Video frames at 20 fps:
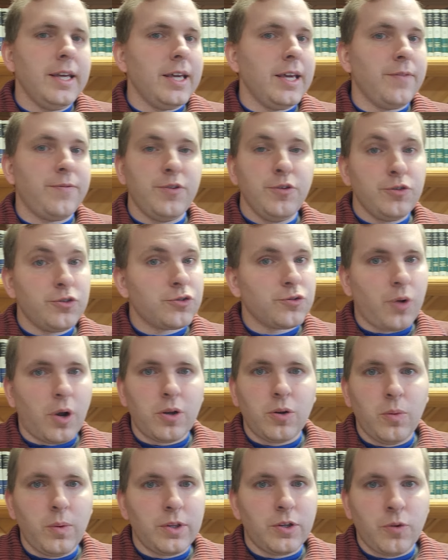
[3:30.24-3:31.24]
If you
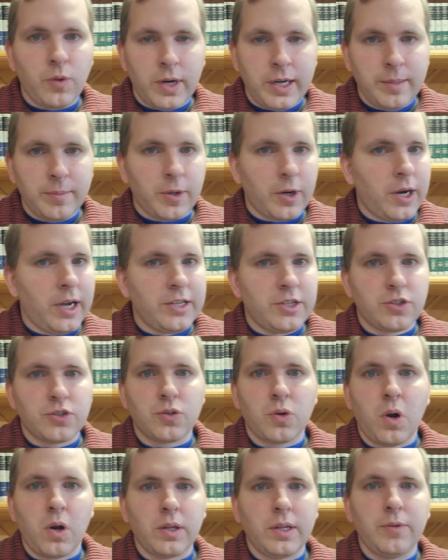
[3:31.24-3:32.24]
struggle with grammar, I
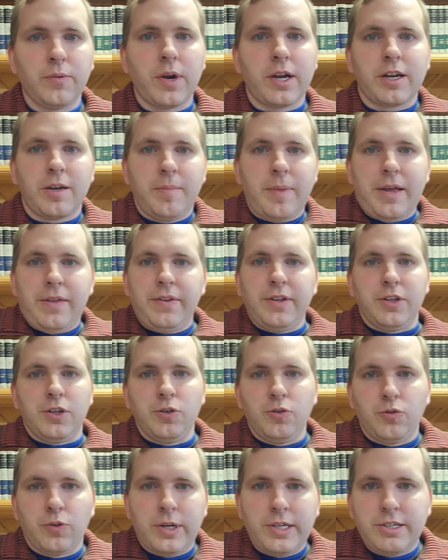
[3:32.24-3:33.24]
strongly recommend that
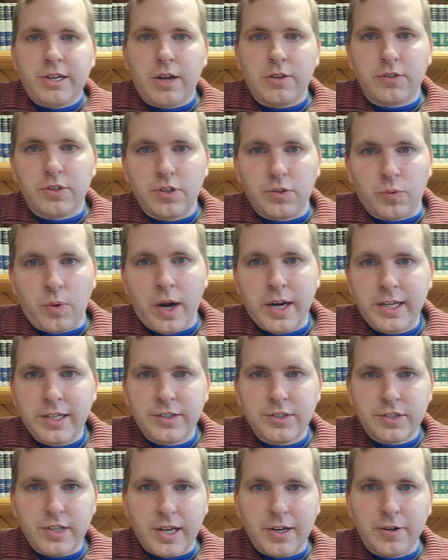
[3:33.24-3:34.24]
you reach out to the
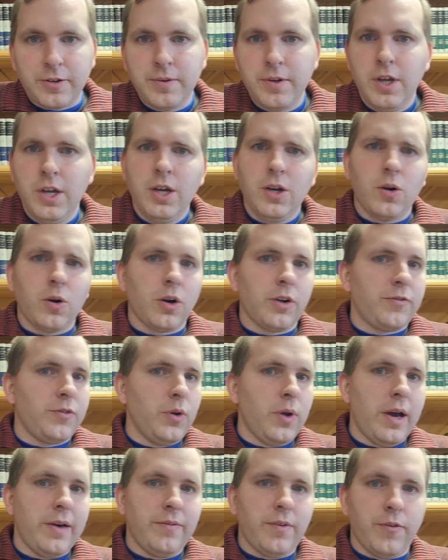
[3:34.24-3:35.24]
Writing Center, or if
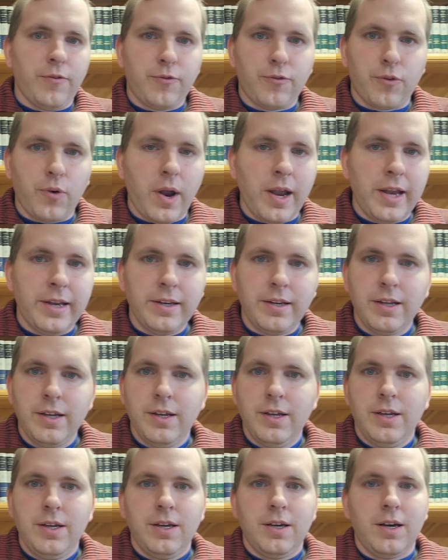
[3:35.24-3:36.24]
you have a friend
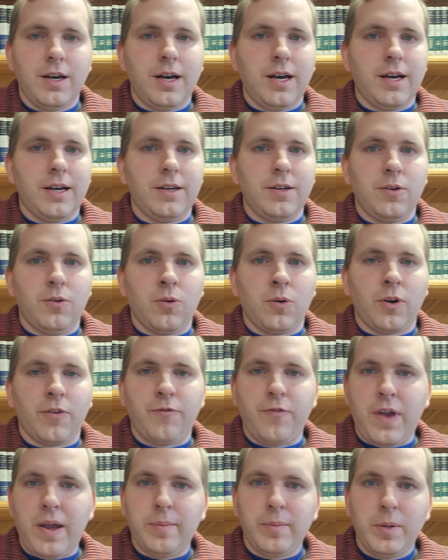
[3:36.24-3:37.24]
or a
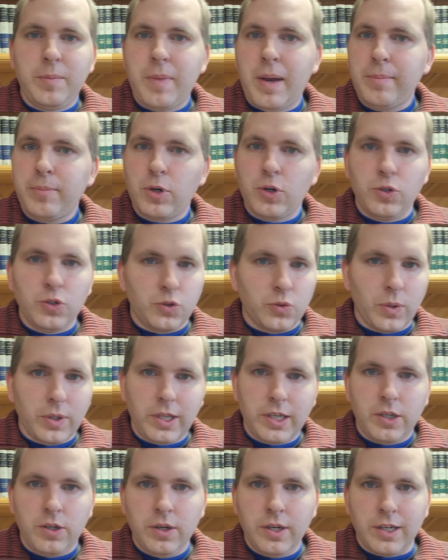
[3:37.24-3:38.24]
family member who's
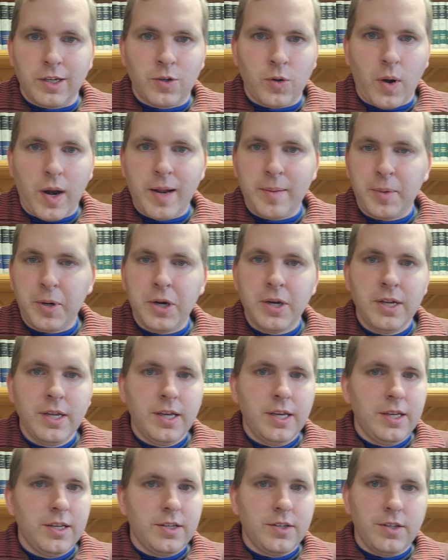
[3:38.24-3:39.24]
really good at grammar,
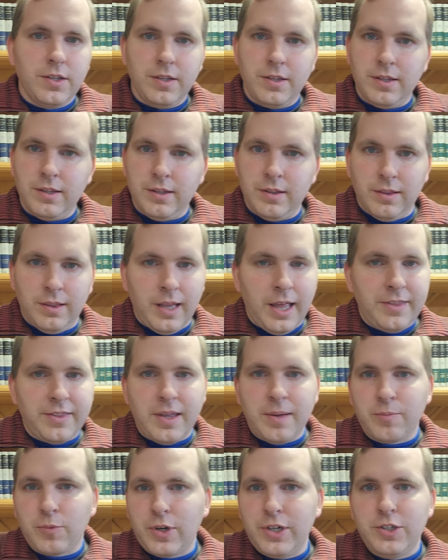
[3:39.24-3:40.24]
let
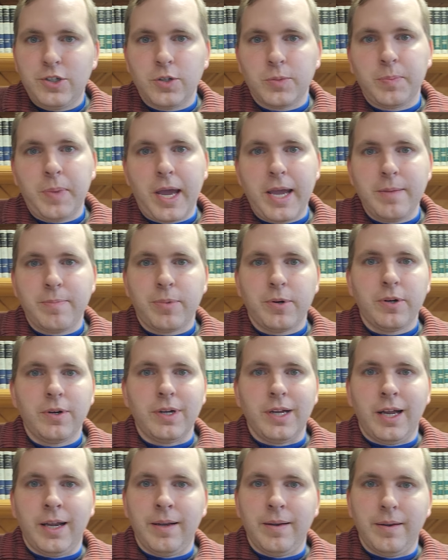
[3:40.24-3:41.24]
them read your paper
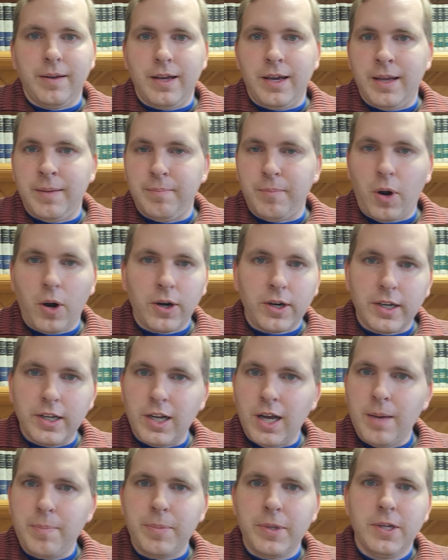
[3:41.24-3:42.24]
and mark it
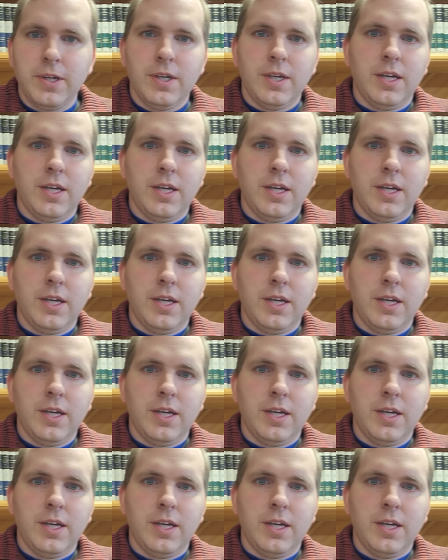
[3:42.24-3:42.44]
up.